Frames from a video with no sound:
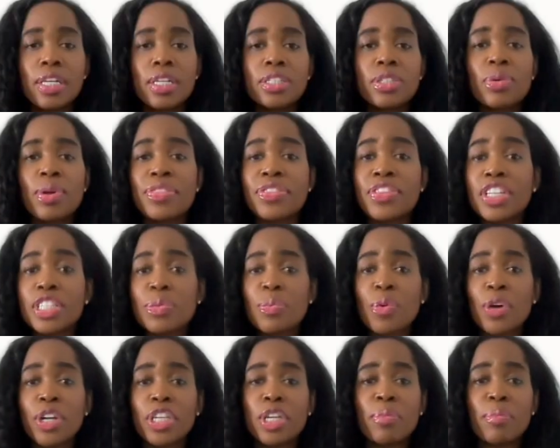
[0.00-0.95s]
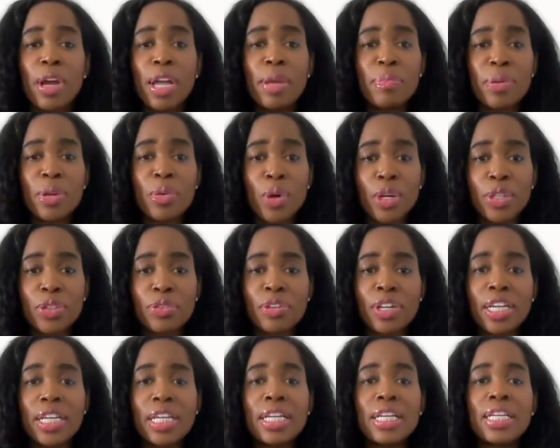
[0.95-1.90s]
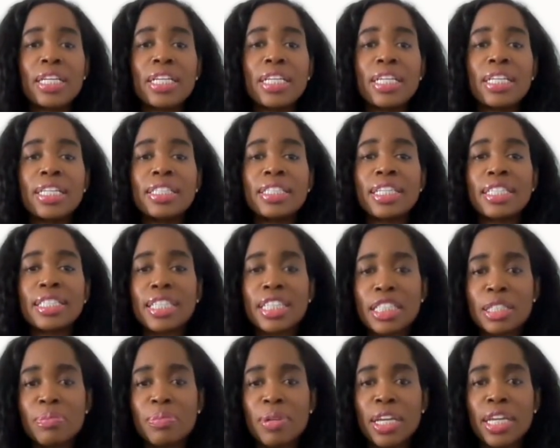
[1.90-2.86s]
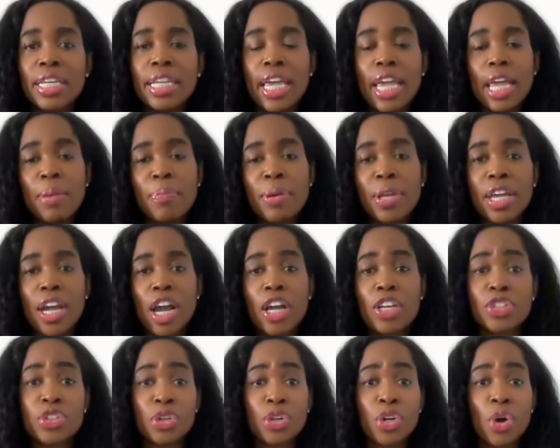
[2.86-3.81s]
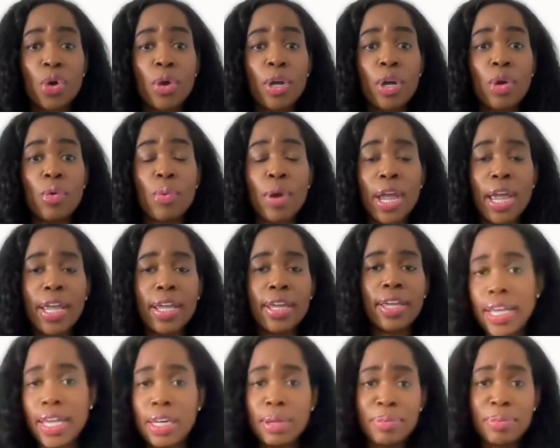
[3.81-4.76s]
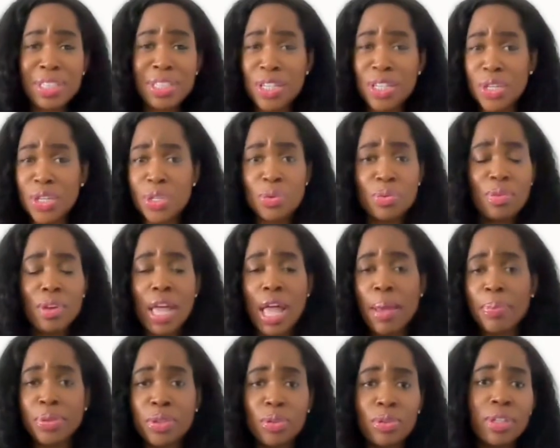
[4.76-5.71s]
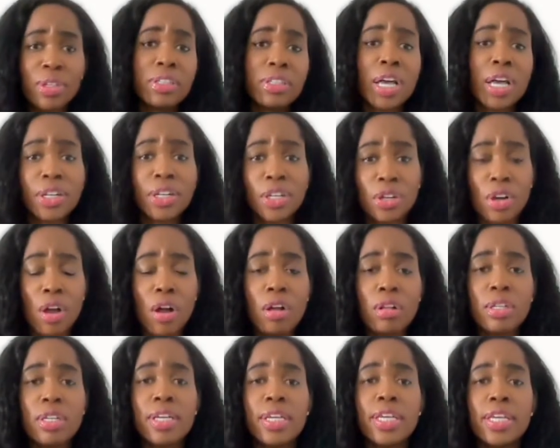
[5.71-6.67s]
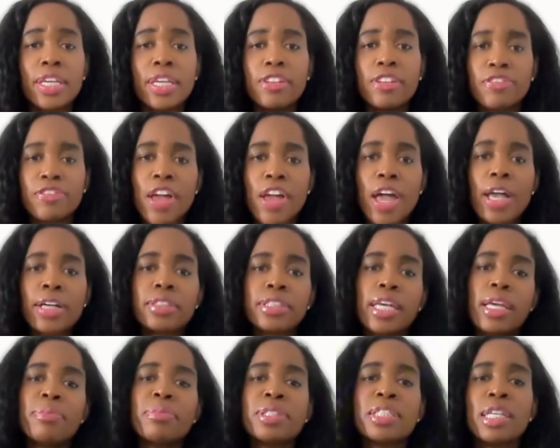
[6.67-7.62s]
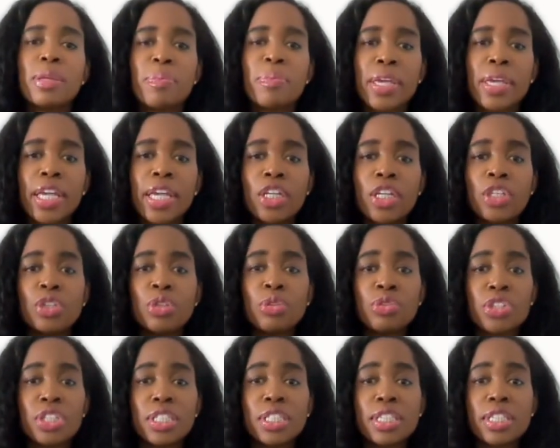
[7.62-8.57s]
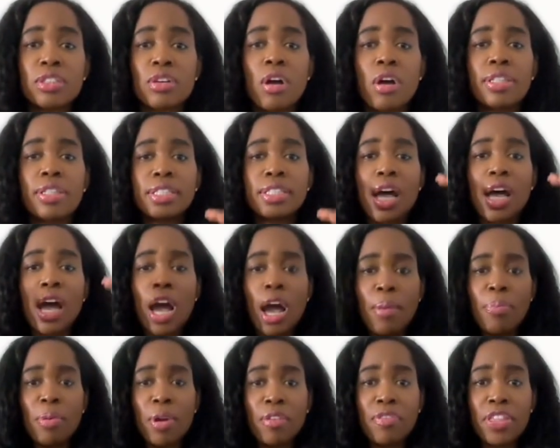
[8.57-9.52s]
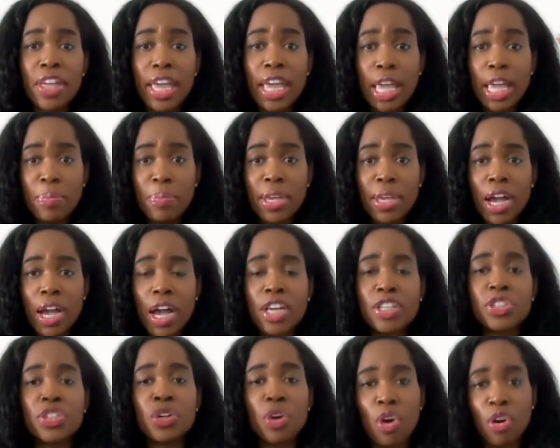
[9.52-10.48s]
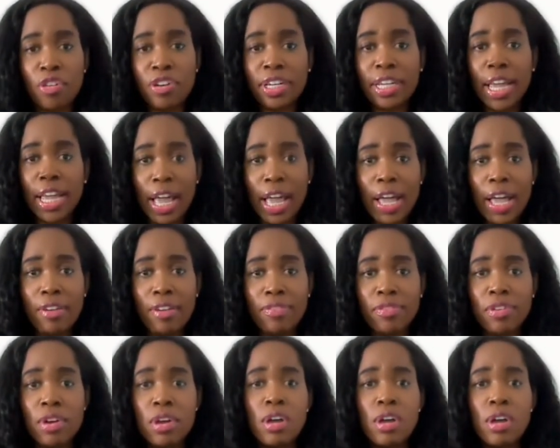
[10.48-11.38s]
So at this point, you might be wondering, does this mean APIs are going away? And I'm going to tell you, absolutely not at all. In fact, MCP usually sits on top of the APIs you already have.